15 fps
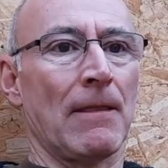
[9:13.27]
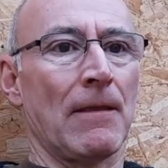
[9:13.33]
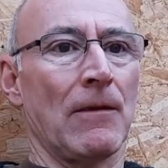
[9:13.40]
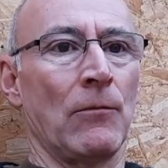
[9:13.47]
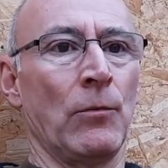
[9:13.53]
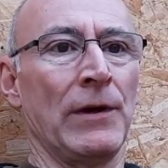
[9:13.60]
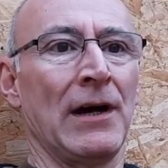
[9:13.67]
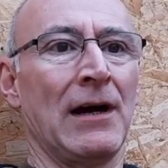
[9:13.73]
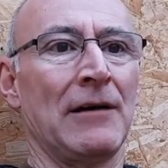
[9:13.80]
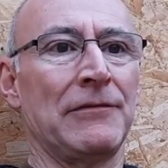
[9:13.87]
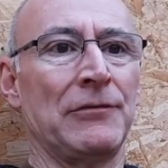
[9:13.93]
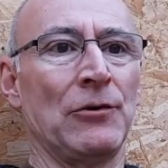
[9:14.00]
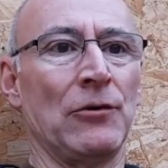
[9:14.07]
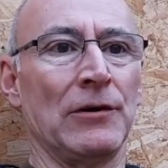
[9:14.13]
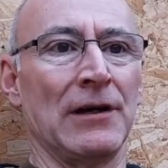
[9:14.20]
We are
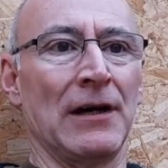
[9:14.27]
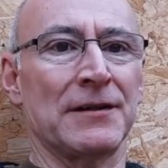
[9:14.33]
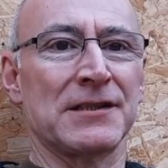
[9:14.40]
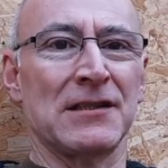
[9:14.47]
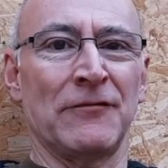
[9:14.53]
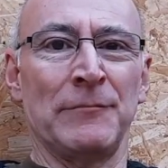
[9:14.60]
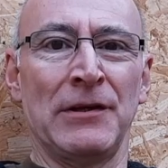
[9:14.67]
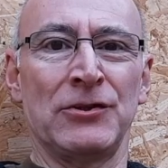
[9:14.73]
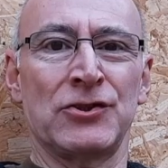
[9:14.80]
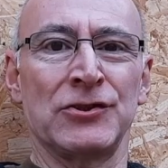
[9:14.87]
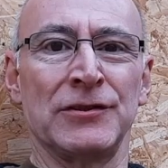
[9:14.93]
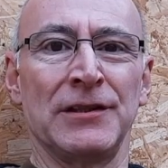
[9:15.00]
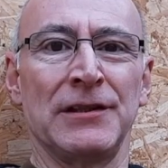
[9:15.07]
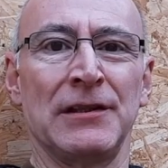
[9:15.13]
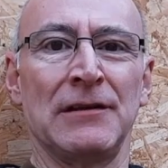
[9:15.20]
forecast, I've mentioned
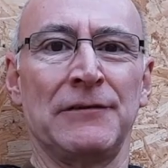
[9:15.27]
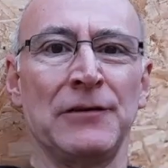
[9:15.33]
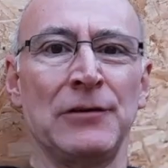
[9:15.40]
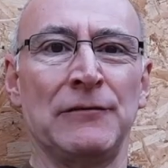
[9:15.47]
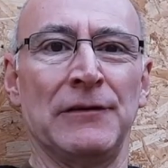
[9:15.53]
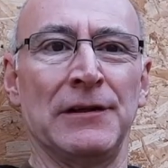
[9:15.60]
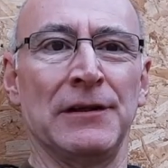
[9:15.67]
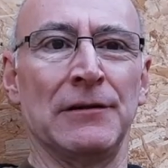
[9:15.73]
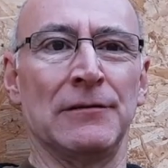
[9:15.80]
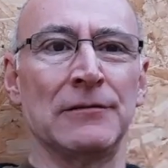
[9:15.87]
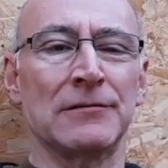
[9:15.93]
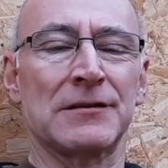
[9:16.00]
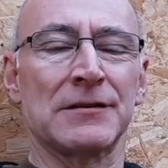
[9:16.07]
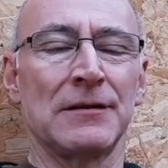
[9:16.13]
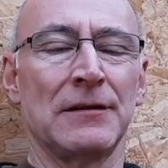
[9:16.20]
it in a few
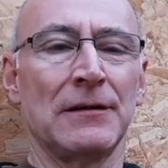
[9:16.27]
videos,